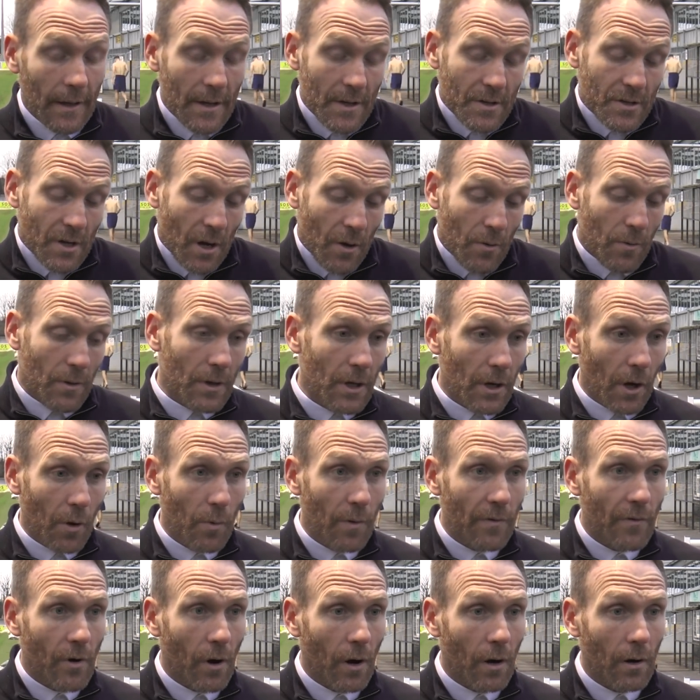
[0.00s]
So, you know,
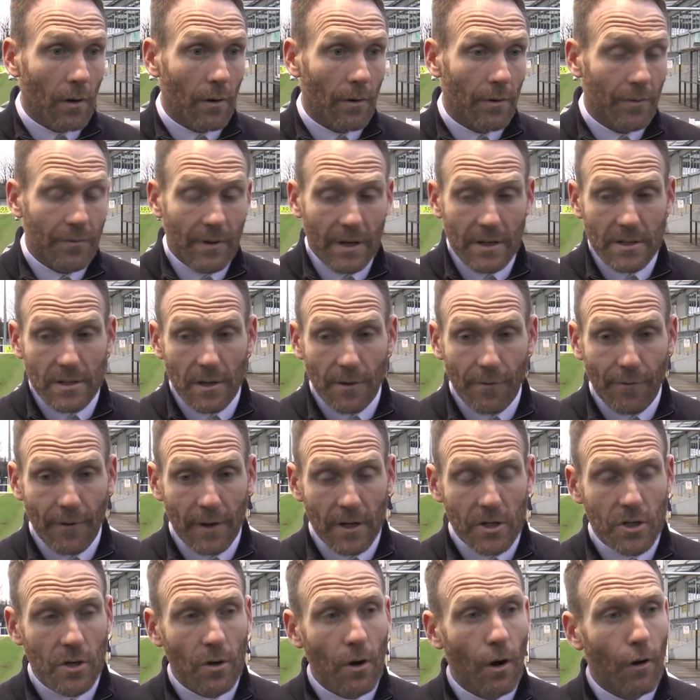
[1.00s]
these are the
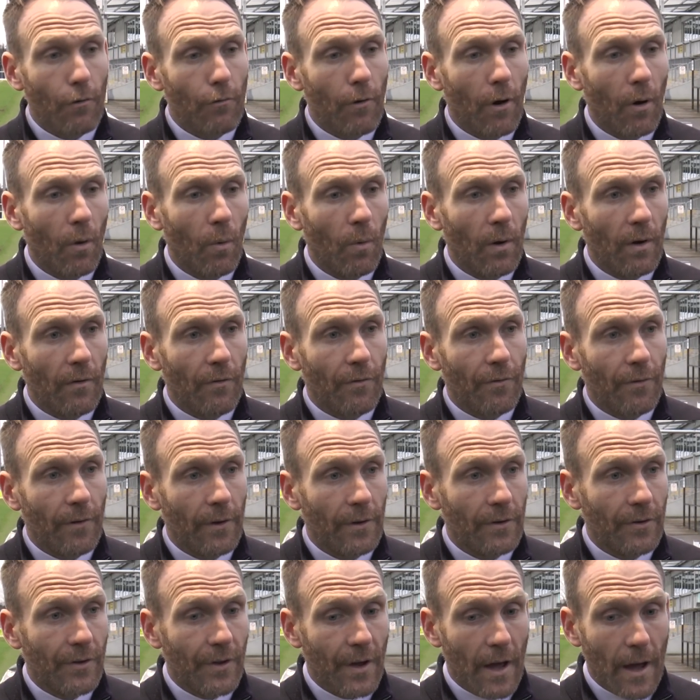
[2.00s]
things you've got to roll with.
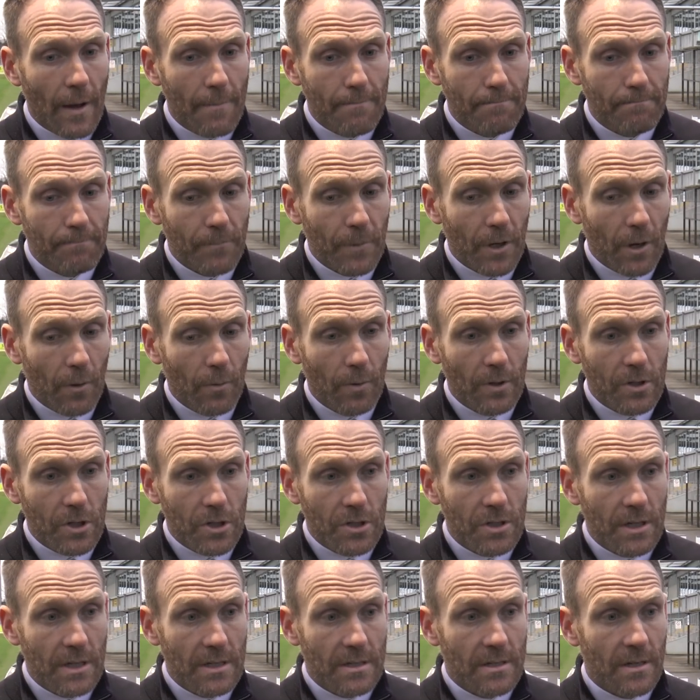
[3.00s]
And, you know, we
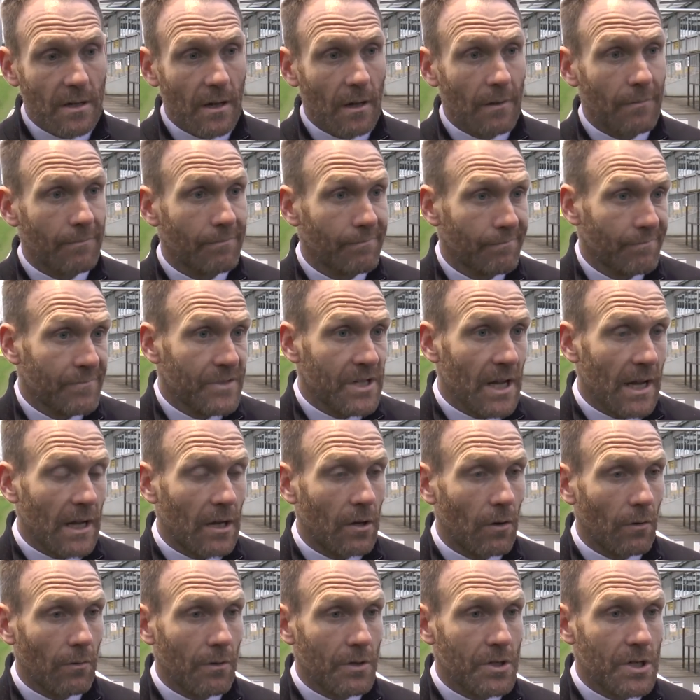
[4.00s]
just need to
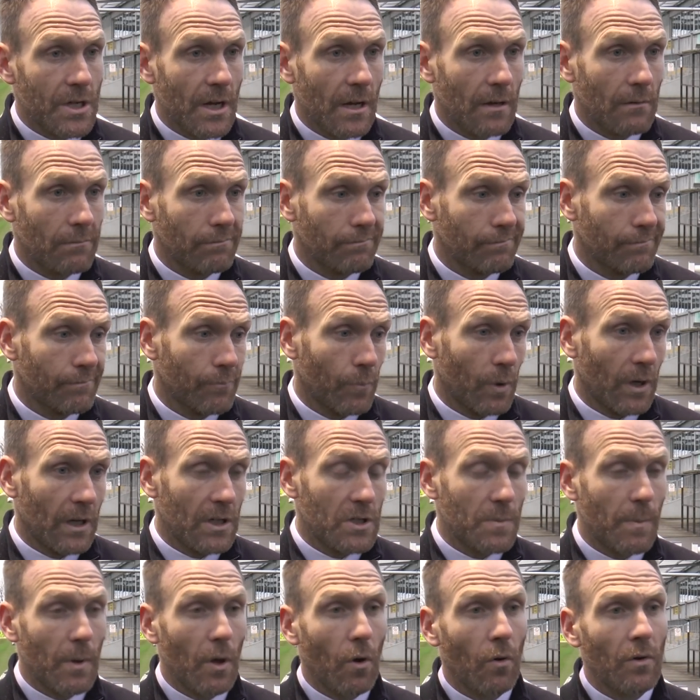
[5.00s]
take it on the chin. We
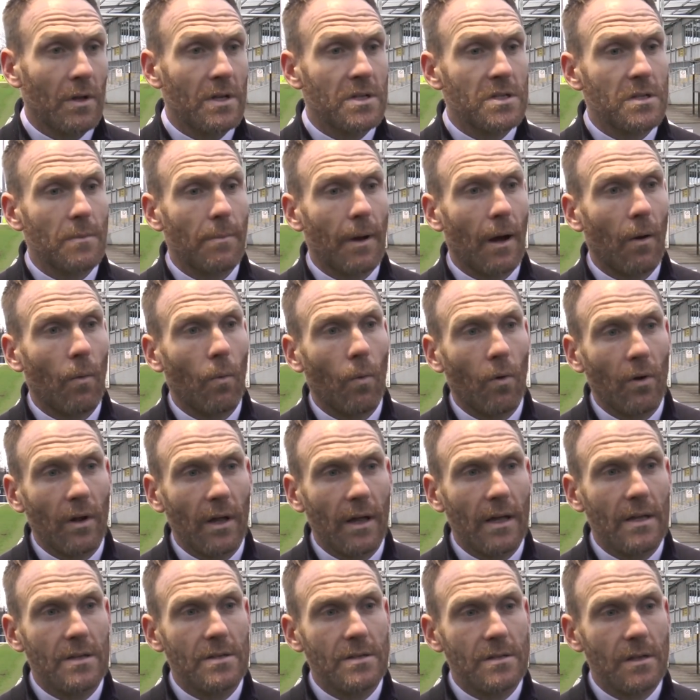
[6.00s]
need to be honest about what
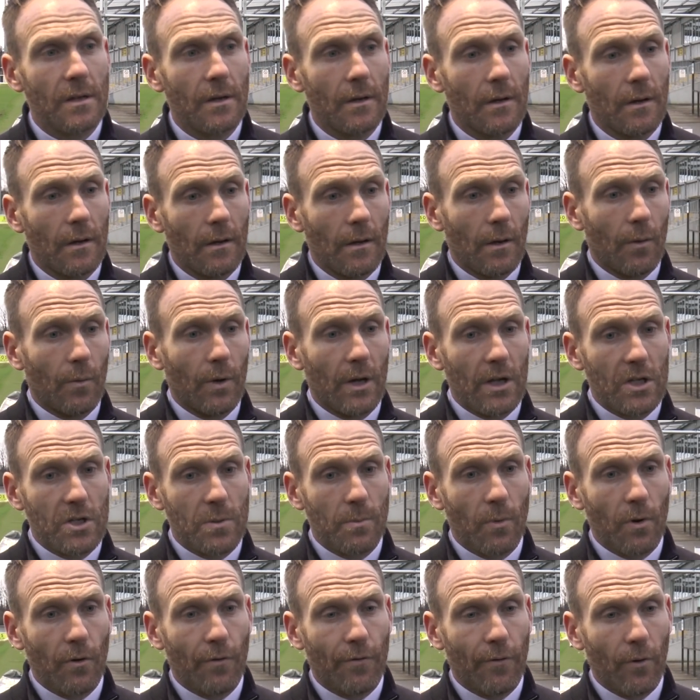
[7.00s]
it is, and we need
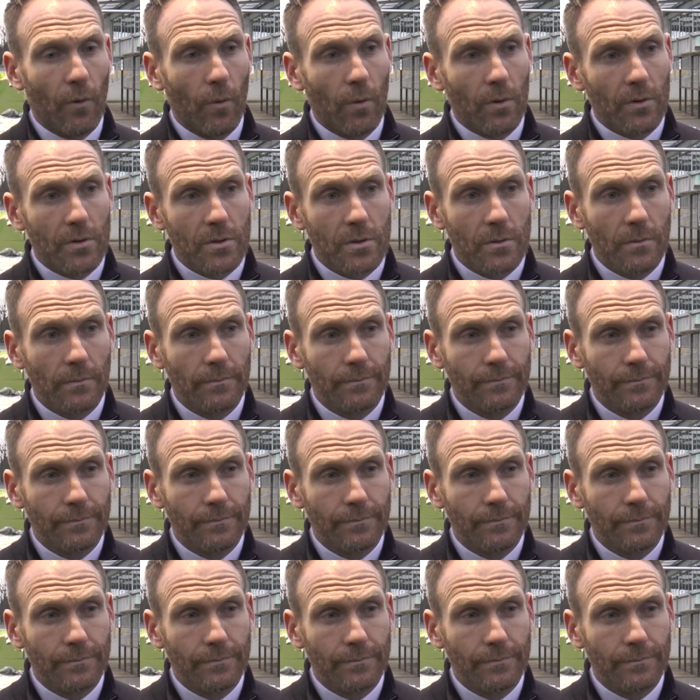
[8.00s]
to move forwards.